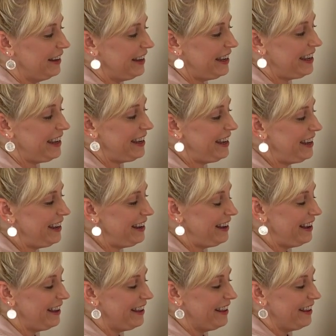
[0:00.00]

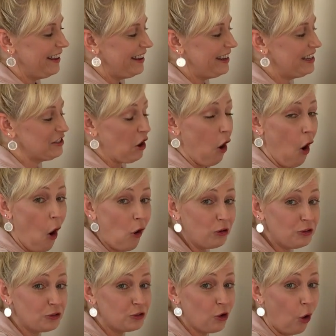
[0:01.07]
he is
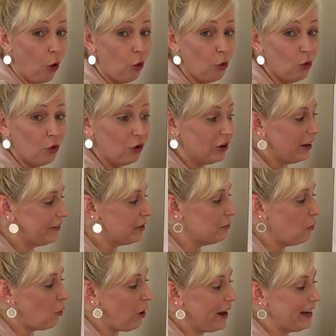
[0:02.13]
also, the
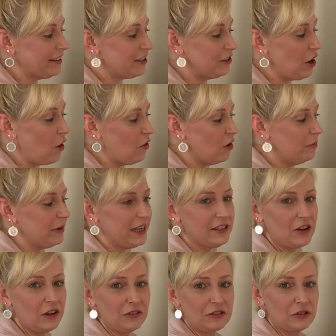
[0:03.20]
more I get to know him,
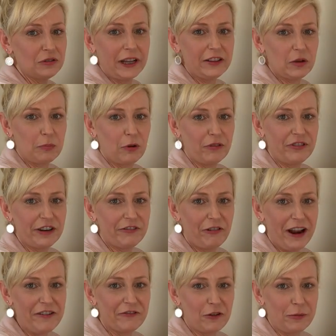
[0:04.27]
he's also like the perfect
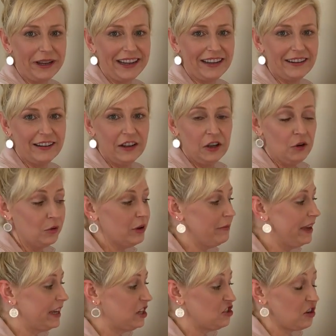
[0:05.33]
friend for me. We
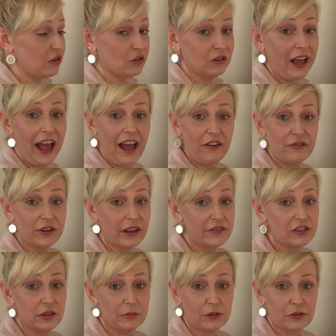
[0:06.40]
make each other laugh. We
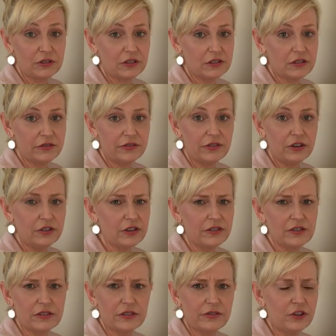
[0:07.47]
have similar sense of,
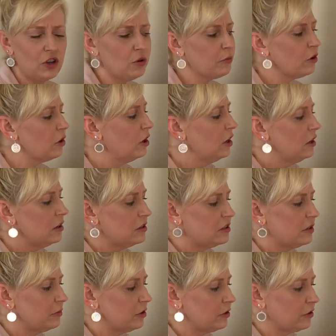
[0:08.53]
senses of humor,
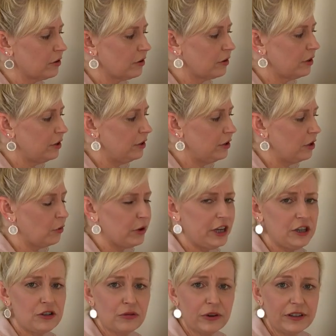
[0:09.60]
similar, you know,
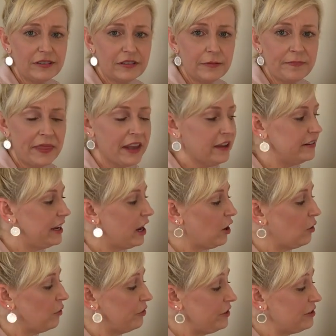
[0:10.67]
interests.
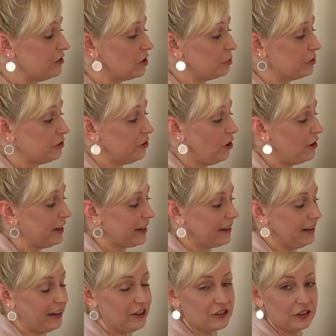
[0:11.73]
Now, this is a platonic
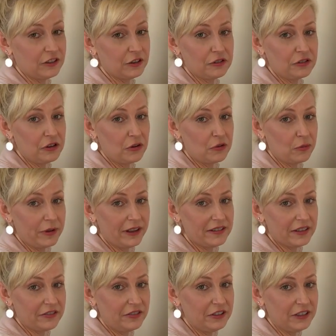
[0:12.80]
connection. There's no
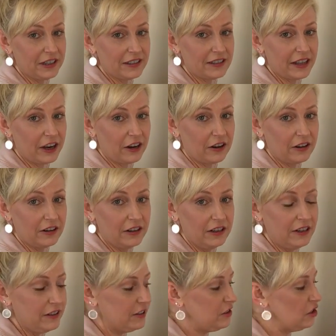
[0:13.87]
romantic feelings there.
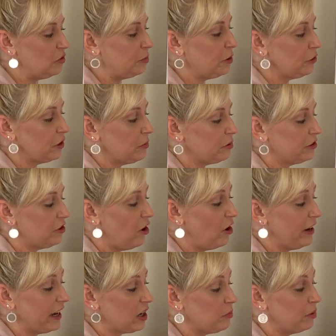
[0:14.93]
This is purely
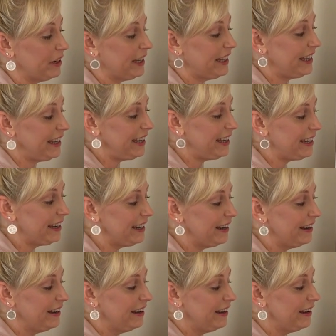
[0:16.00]
platonic, but
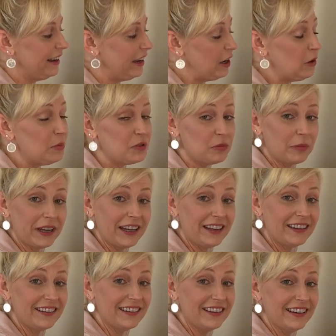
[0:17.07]
he helps
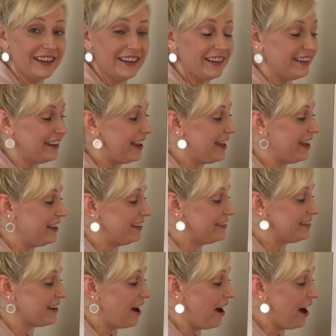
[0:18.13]
me
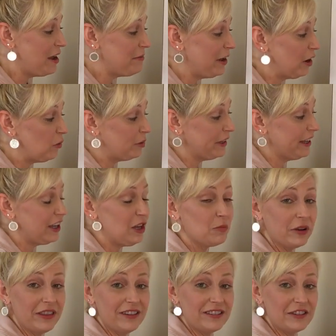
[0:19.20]
and I'm helping him
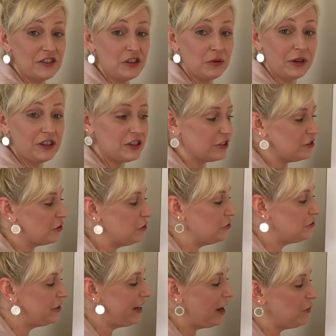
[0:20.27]
with his intuition. So you
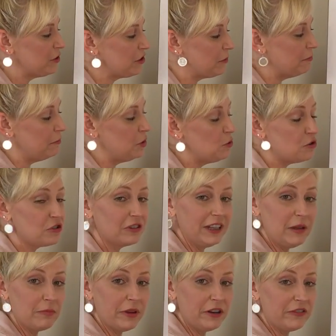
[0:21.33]
see how it's a
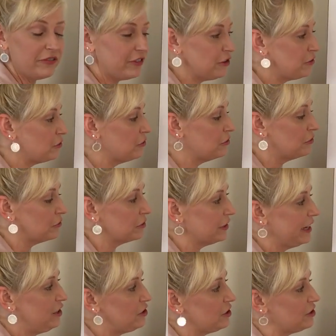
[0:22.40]
mutually beneficial
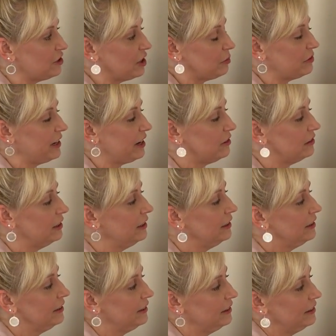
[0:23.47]
relationship. Now,
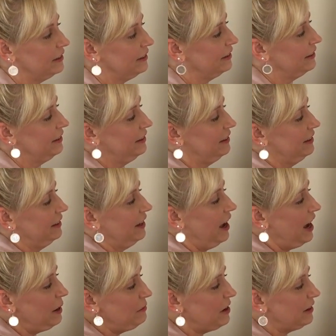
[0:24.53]

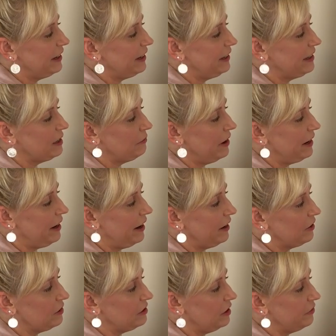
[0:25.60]
I'm getting that my
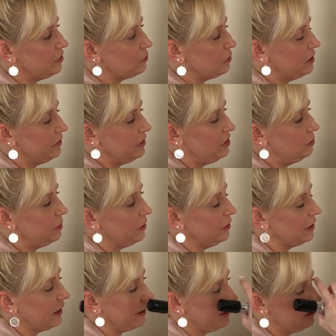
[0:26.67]
higher self is one of his
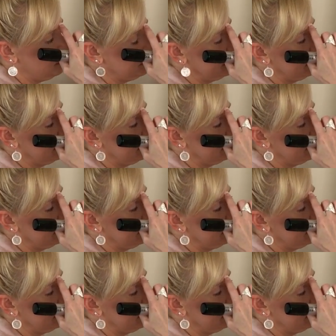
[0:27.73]
spirit guides,